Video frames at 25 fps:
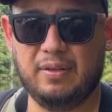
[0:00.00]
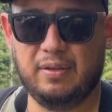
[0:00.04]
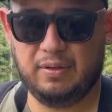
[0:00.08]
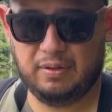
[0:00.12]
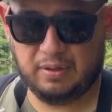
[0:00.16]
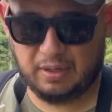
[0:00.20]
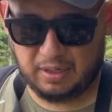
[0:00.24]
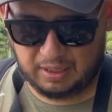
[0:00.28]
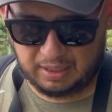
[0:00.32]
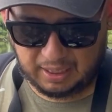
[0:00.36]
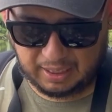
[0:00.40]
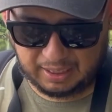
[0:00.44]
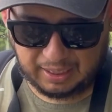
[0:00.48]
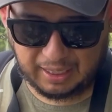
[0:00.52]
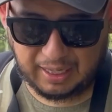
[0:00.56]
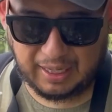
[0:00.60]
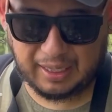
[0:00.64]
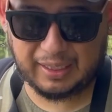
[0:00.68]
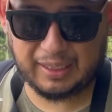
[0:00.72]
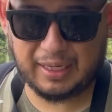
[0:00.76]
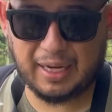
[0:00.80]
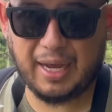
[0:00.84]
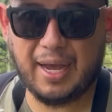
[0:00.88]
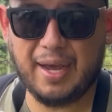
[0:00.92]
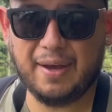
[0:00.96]

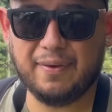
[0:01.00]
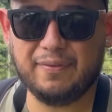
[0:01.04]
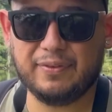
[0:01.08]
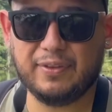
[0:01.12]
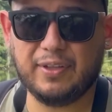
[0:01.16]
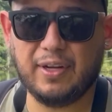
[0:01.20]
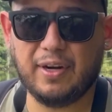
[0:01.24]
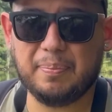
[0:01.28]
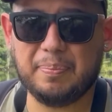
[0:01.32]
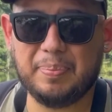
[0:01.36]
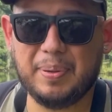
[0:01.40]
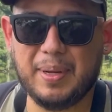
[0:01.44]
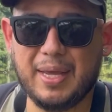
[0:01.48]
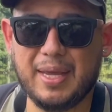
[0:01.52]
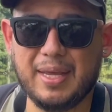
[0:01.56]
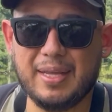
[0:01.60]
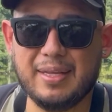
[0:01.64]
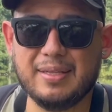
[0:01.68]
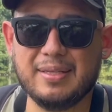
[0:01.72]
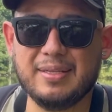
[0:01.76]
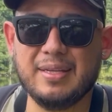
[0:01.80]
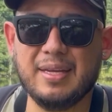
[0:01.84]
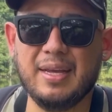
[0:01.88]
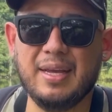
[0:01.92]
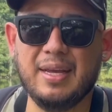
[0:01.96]
I have dark
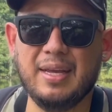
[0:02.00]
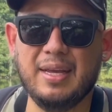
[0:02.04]
pants.